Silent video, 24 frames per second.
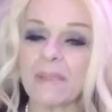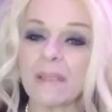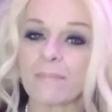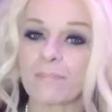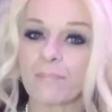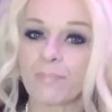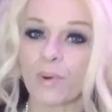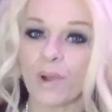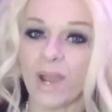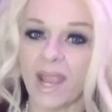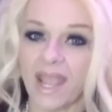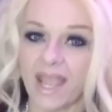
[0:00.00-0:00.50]

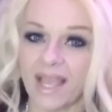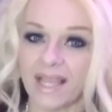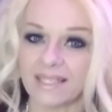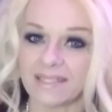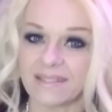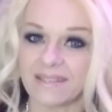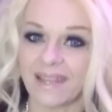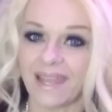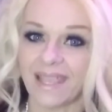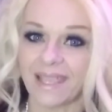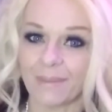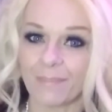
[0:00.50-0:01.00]

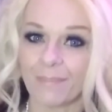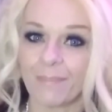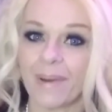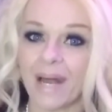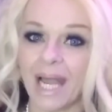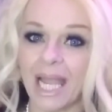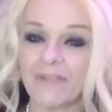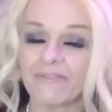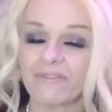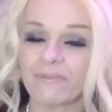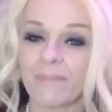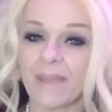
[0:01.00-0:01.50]
brand that I can
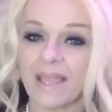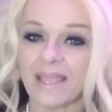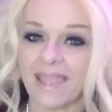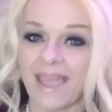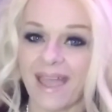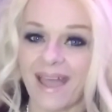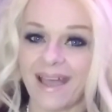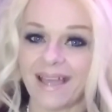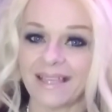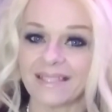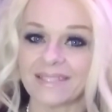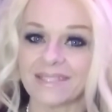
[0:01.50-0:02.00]
buy for my
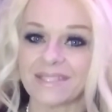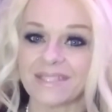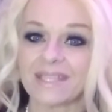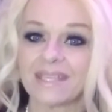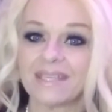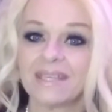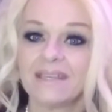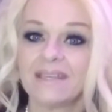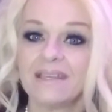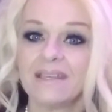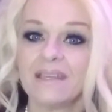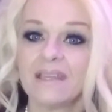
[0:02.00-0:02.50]
cats
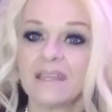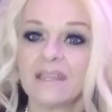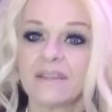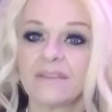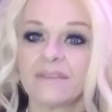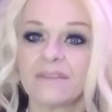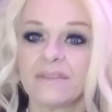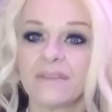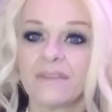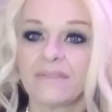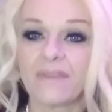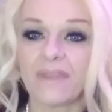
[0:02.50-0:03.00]

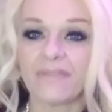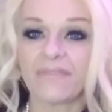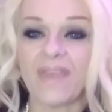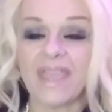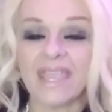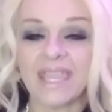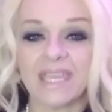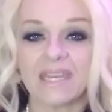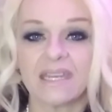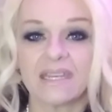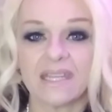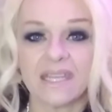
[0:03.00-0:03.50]
that they
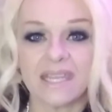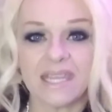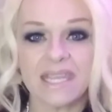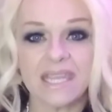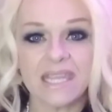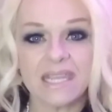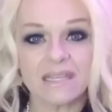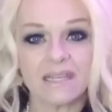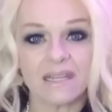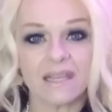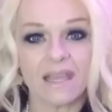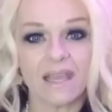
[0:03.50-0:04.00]
can
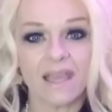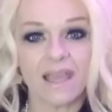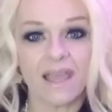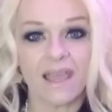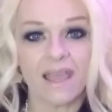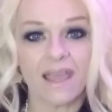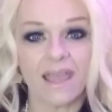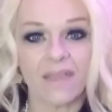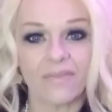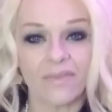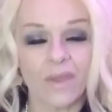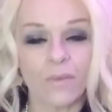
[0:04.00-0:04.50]
eat
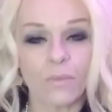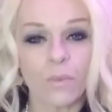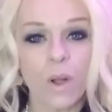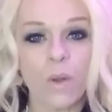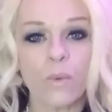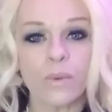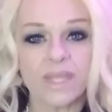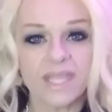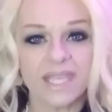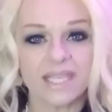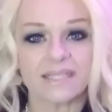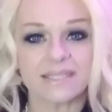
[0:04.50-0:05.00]
and they
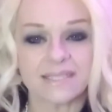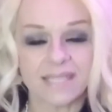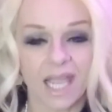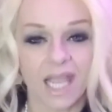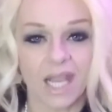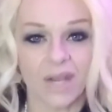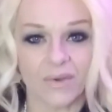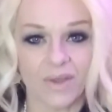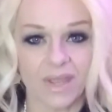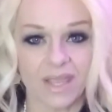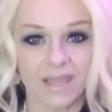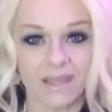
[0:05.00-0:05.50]
won't get
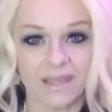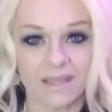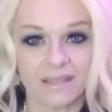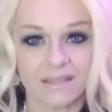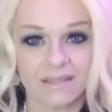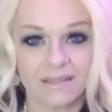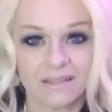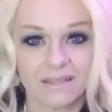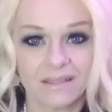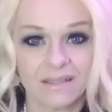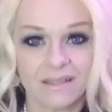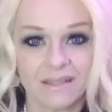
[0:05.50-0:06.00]
diarrhea.
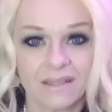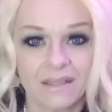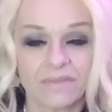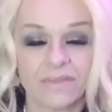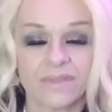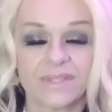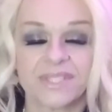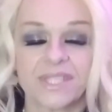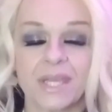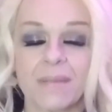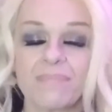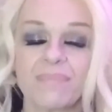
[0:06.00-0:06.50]

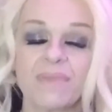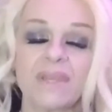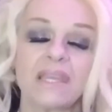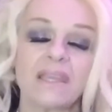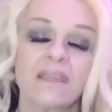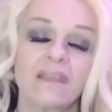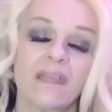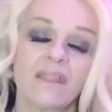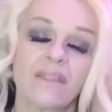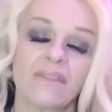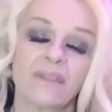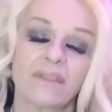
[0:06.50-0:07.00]
Something
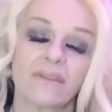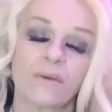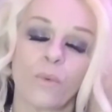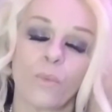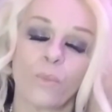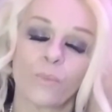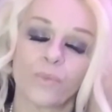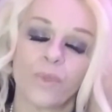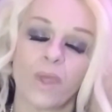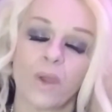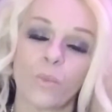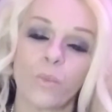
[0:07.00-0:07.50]

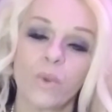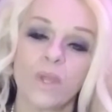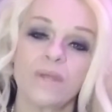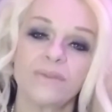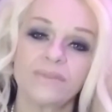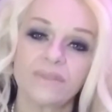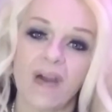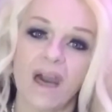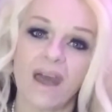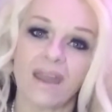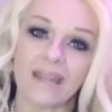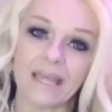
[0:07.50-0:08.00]
that
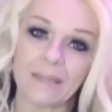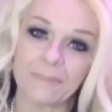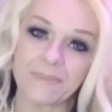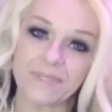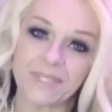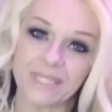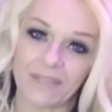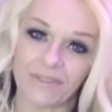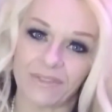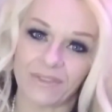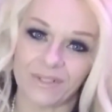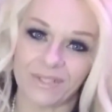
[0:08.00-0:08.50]
will not
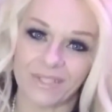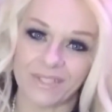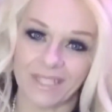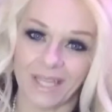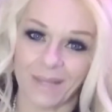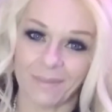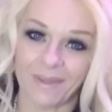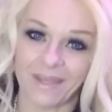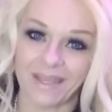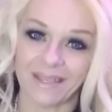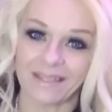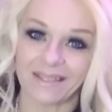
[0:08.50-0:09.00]
upset their
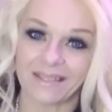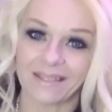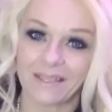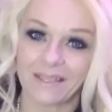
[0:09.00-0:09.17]
stomach.